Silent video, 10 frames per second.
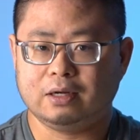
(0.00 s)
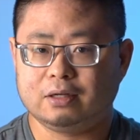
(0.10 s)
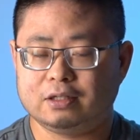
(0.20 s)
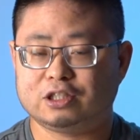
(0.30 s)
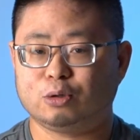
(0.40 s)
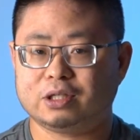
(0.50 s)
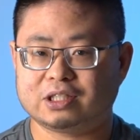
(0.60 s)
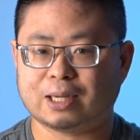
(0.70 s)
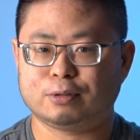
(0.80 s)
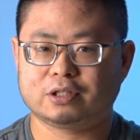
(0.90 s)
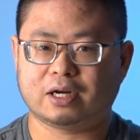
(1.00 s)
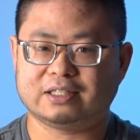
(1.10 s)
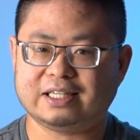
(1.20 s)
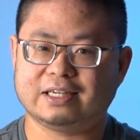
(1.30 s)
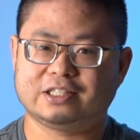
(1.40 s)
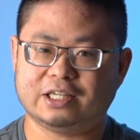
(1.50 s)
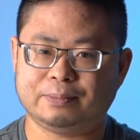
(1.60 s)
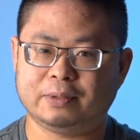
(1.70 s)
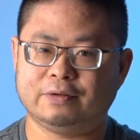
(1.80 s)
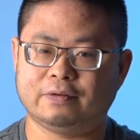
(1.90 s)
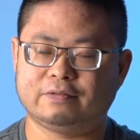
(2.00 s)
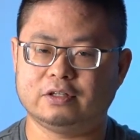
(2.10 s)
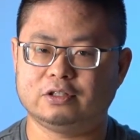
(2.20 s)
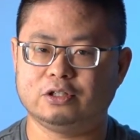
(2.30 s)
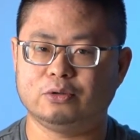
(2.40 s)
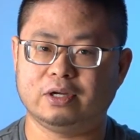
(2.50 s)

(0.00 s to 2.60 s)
The Sony CyberShot DSC P52